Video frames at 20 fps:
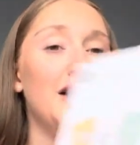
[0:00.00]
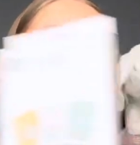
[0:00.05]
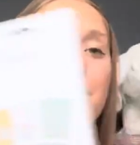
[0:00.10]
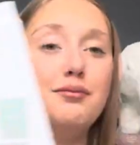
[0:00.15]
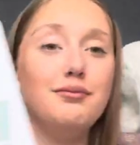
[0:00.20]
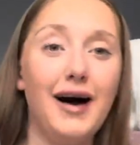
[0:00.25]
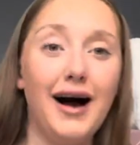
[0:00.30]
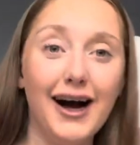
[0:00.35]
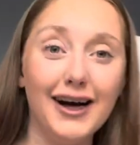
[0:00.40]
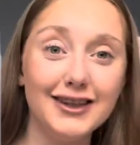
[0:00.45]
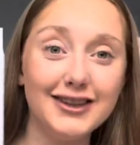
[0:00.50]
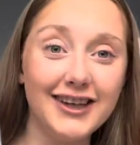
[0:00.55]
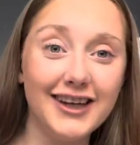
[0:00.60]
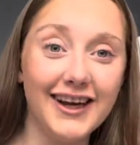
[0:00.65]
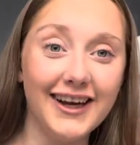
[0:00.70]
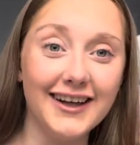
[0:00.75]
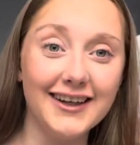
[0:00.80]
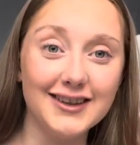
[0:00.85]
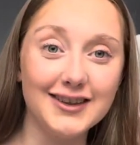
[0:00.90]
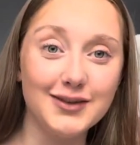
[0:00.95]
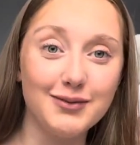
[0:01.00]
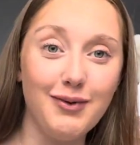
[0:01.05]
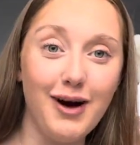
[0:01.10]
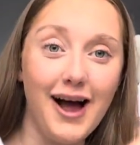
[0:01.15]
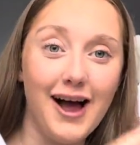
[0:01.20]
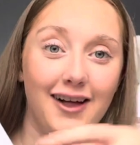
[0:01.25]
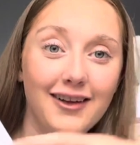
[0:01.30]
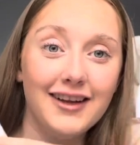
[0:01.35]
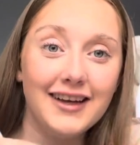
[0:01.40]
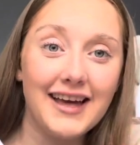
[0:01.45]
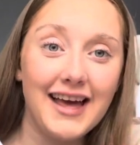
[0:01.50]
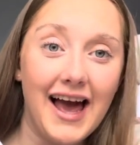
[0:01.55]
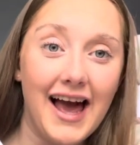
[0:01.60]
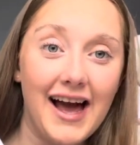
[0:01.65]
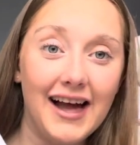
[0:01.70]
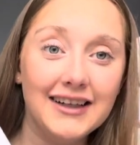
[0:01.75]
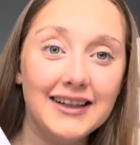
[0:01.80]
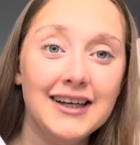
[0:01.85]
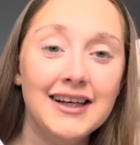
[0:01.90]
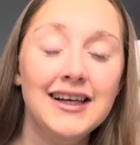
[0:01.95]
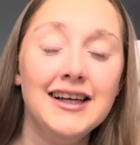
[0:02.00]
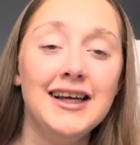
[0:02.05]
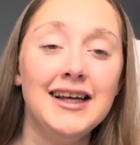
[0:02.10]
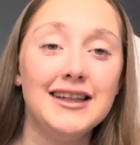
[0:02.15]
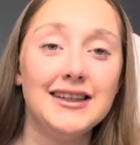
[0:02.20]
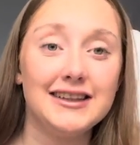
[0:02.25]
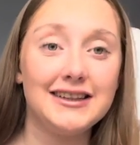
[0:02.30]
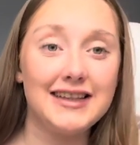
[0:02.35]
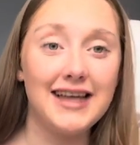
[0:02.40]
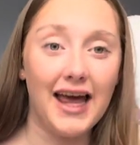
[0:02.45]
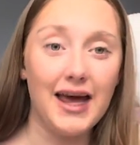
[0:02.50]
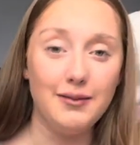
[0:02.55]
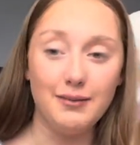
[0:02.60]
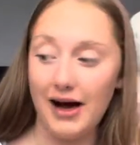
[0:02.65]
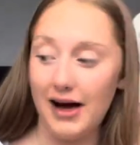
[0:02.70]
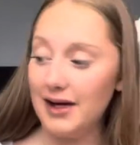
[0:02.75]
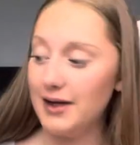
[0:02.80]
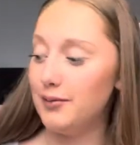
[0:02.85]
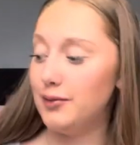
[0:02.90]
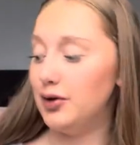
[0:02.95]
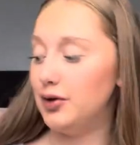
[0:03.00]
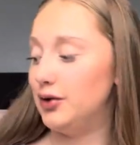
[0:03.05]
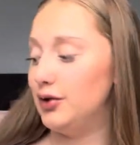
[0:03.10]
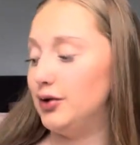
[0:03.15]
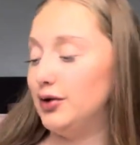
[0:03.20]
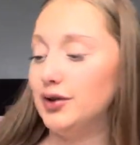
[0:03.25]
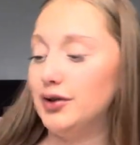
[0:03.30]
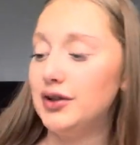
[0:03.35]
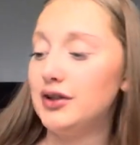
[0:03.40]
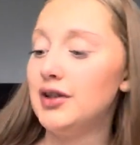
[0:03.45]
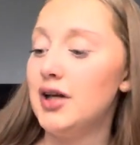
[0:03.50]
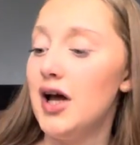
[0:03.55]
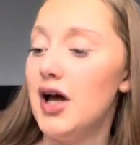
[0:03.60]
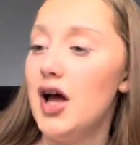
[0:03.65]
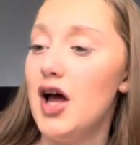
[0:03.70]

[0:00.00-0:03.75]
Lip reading: Matching as well, again, the same animals.